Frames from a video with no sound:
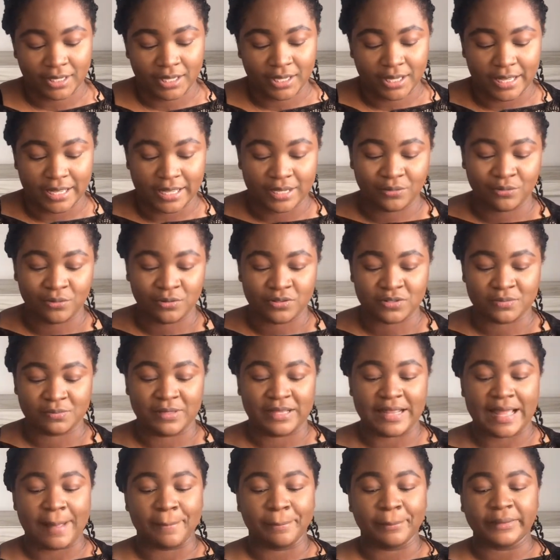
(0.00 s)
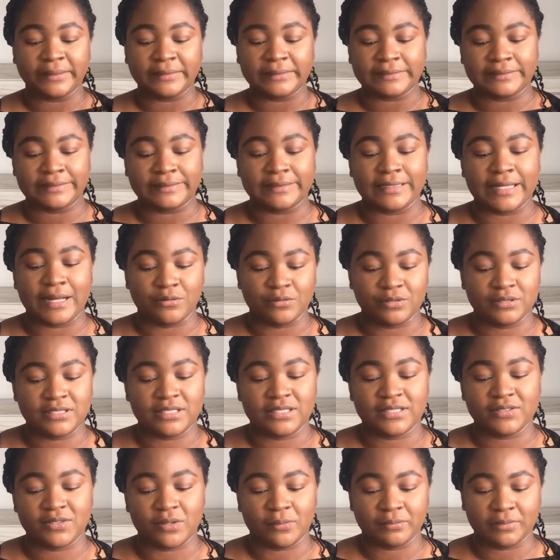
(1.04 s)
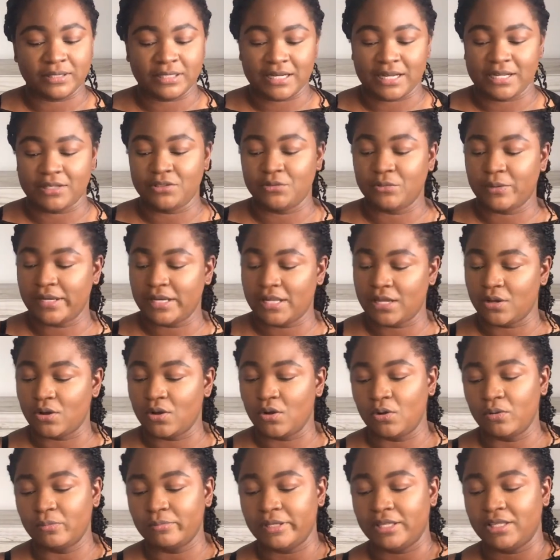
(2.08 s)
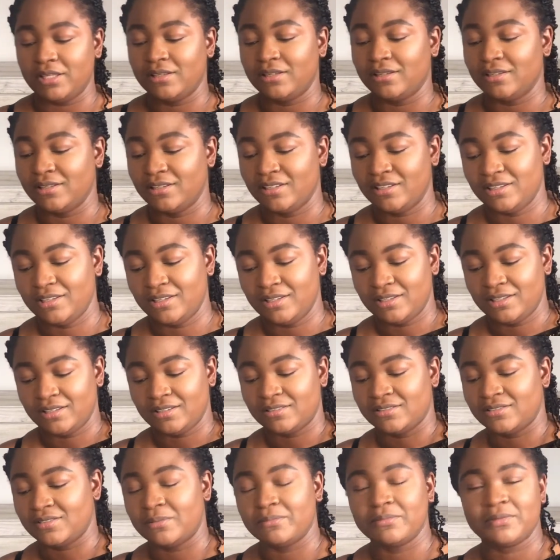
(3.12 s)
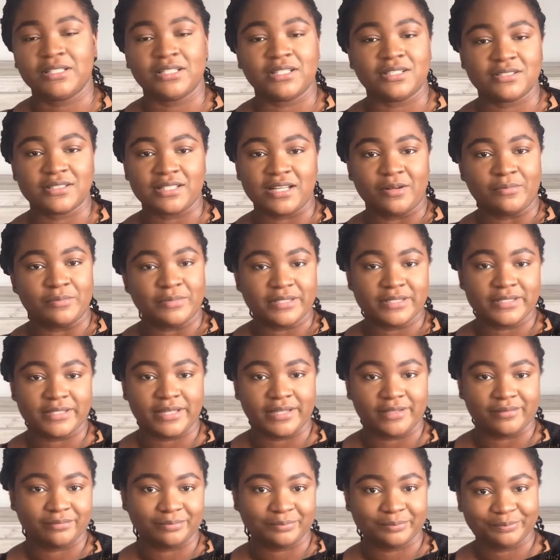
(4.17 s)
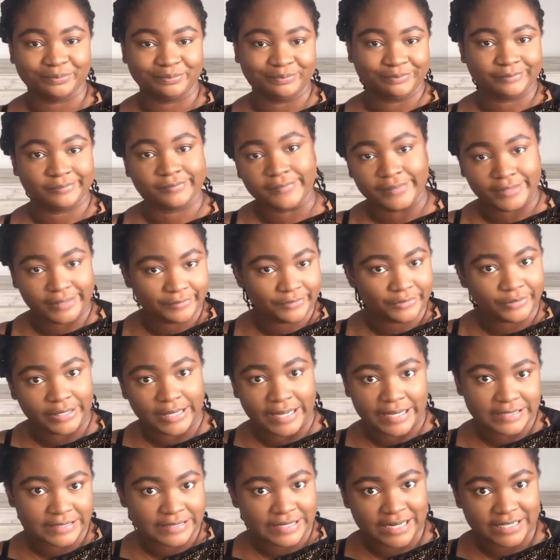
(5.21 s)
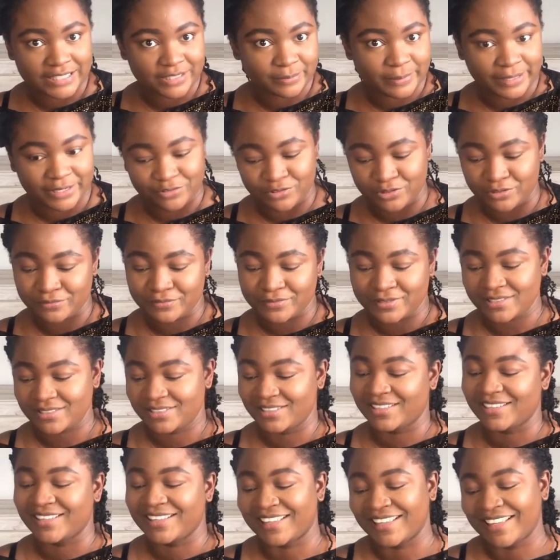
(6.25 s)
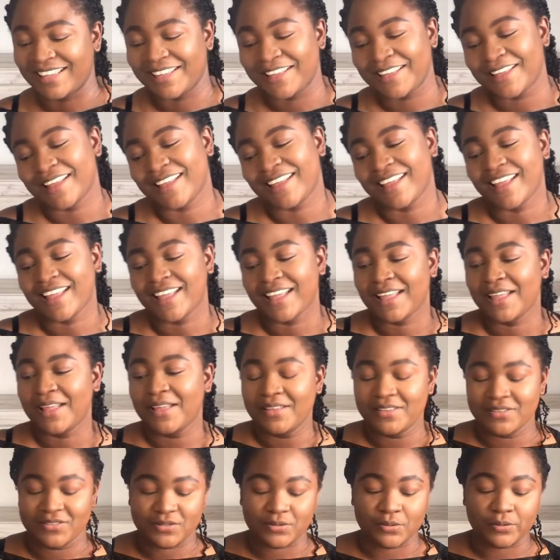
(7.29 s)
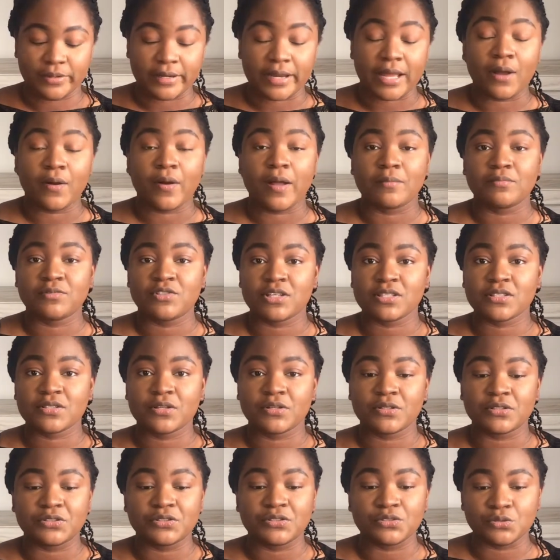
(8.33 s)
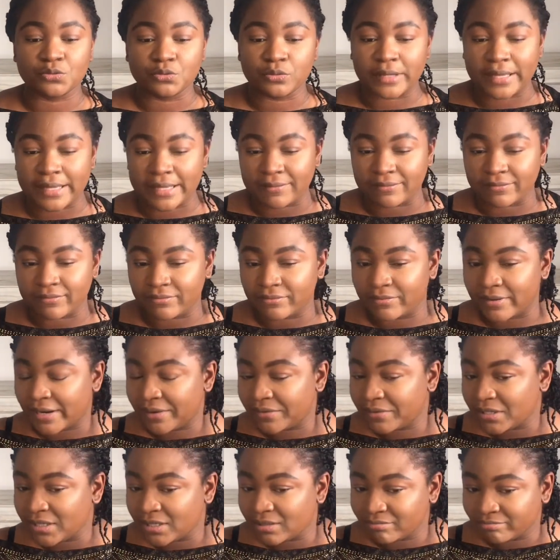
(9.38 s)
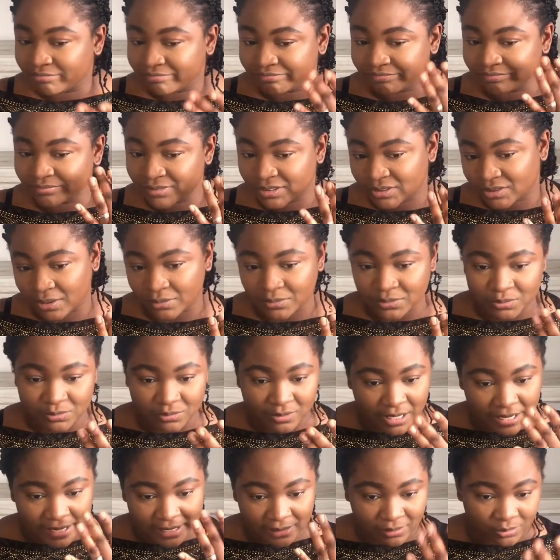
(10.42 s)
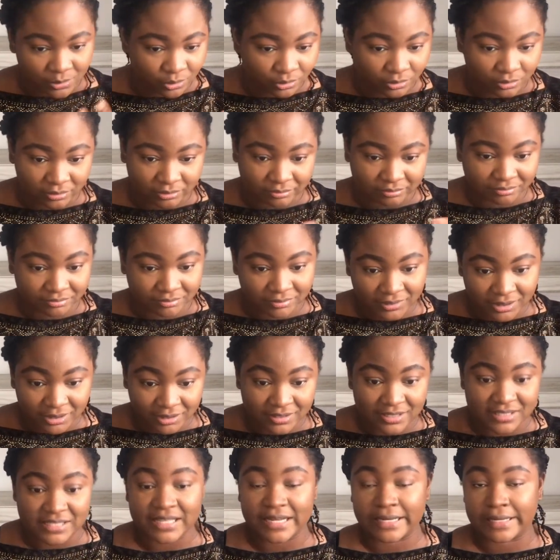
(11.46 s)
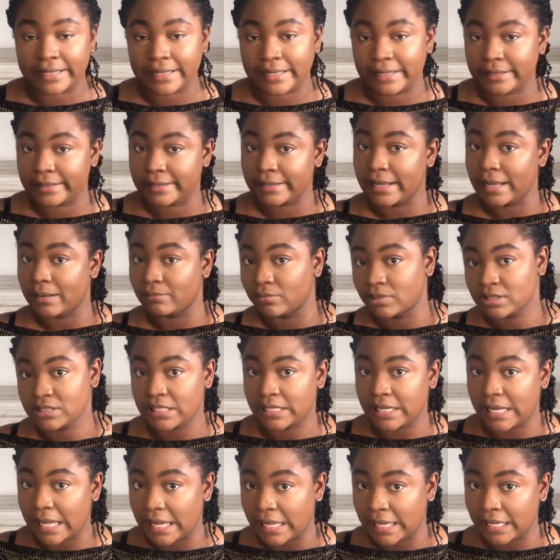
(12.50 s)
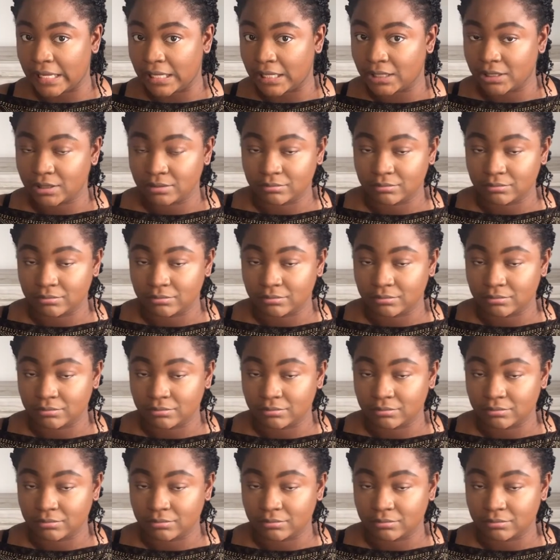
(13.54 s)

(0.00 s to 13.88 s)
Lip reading: I don't want to be that person that will say something and when they call me, something else I'll be saying. If you guys catch my drift. So now I'm just gonna do a very subtle eye look, because then again, I'm not a